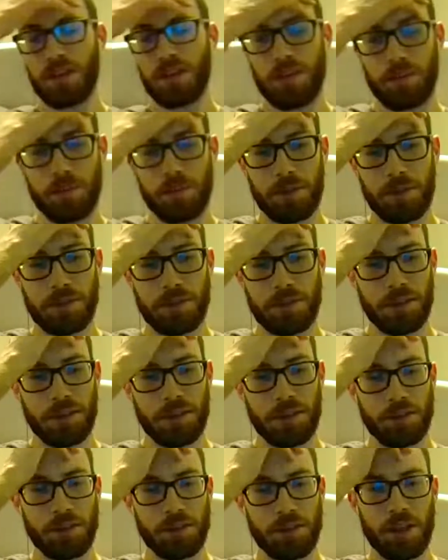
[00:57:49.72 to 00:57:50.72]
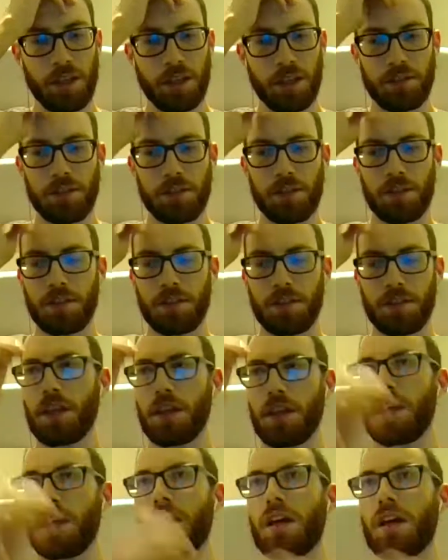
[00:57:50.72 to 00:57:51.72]
much else to say other than
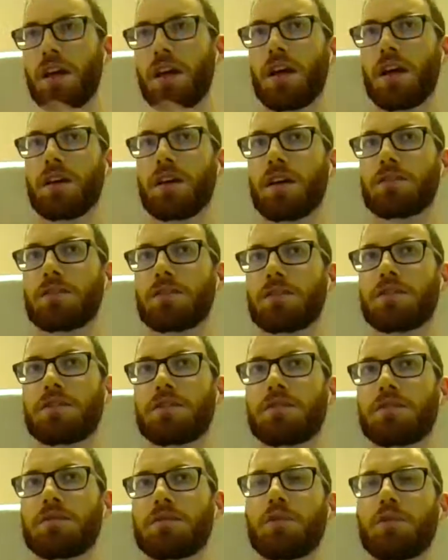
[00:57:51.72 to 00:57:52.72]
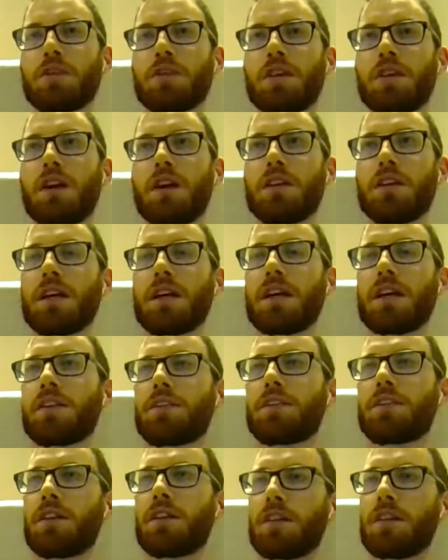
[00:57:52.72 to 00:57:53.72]
we're not,
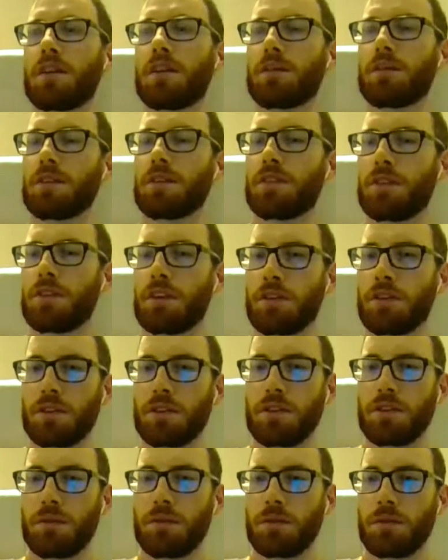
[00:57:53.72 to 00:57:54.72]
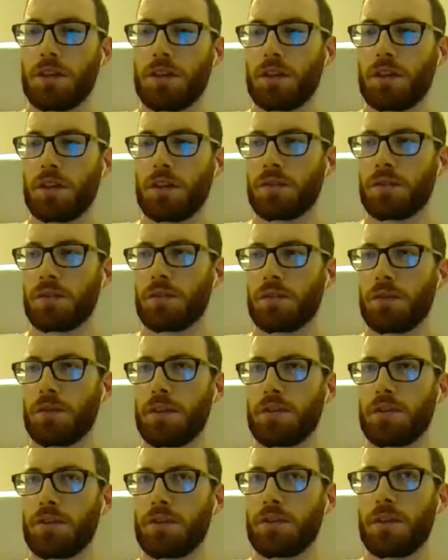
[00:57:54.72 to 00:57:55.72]
like we said earlier, we're not going away
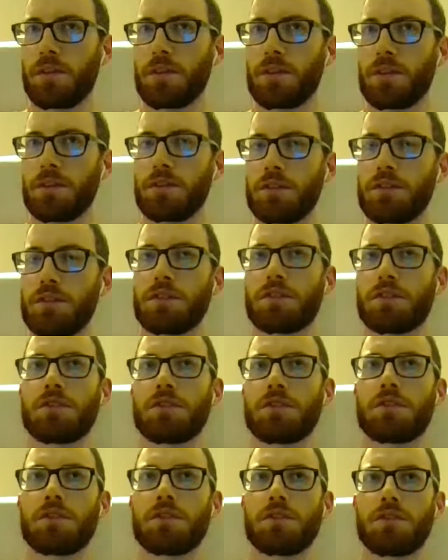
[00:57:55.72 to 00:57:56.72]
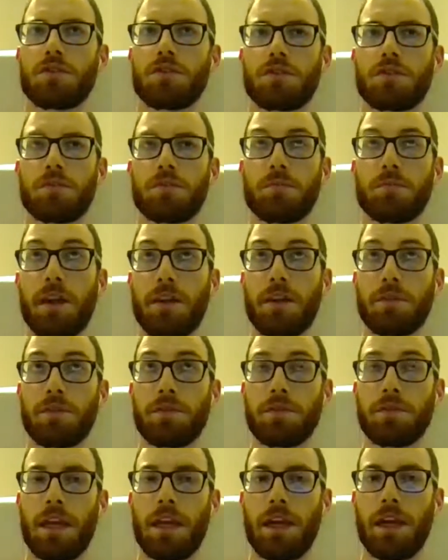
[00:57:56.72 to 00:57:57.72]
forever. It's just goodbye
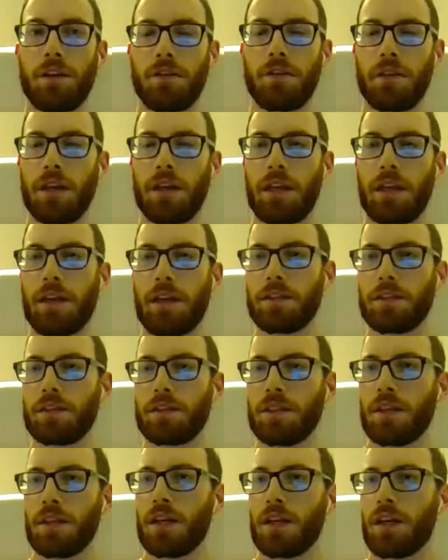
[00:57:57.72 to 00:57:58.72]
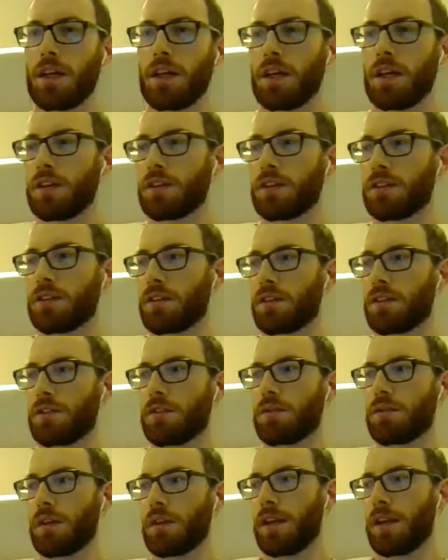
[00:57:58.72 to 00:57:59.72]
for now. And
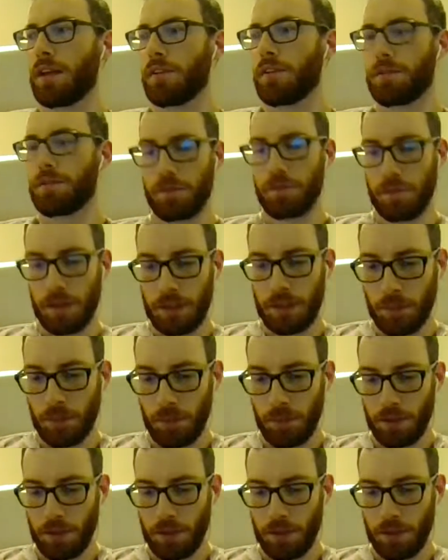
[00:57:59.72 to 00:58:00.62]
if anyone